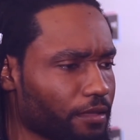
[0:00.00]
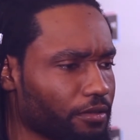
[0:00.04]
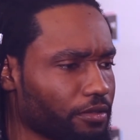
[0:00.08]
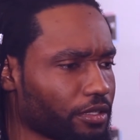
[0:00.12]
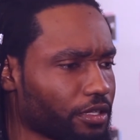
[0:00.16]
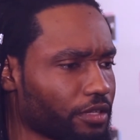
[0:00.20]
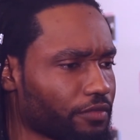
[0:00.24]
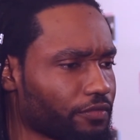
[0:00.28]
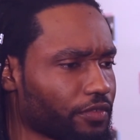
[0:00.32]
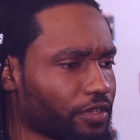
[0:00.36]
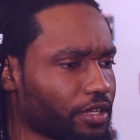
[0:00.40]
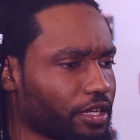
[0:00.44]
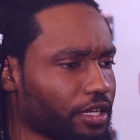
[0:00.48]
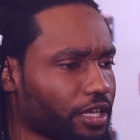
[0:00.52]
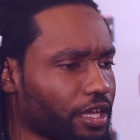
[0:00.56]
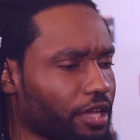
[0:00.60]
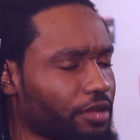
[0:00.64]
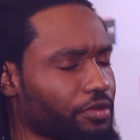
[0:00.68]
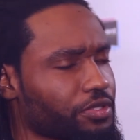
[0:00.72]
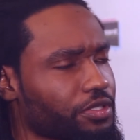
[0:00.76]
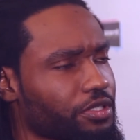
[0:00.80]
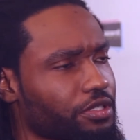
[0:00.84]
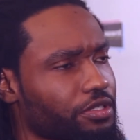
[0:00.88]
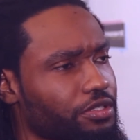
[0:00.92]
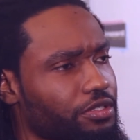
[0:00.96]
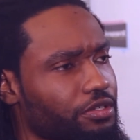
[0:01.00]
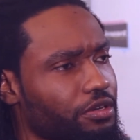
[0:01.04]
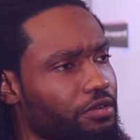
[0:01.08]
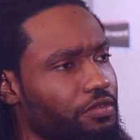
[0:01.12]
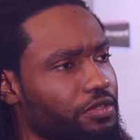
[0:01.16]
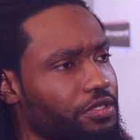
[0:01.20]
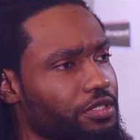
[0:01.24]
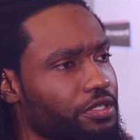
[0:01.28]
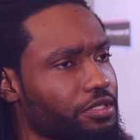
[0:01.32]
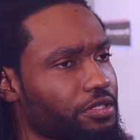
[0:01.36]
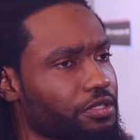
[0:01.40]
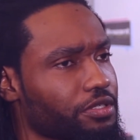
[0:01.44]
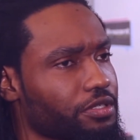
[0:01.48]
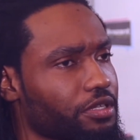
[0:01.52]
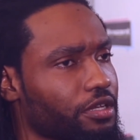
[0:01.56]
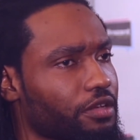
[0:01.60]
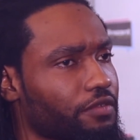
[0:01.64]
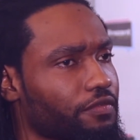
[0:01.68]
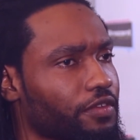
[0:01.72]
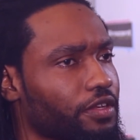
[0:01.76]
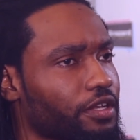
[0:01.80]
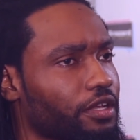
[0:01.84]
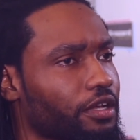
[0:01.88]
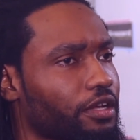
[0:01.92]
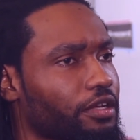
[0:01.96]
looking for like counseling services and
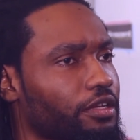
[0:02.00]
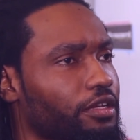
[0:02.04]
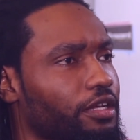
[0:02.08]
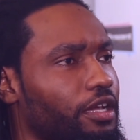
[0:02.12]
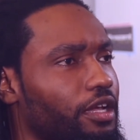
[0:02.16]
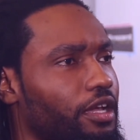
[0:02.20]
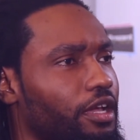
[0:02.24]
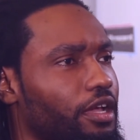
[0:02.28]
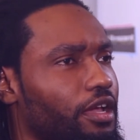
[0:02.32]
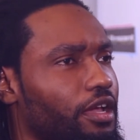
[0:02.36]
stuff. And I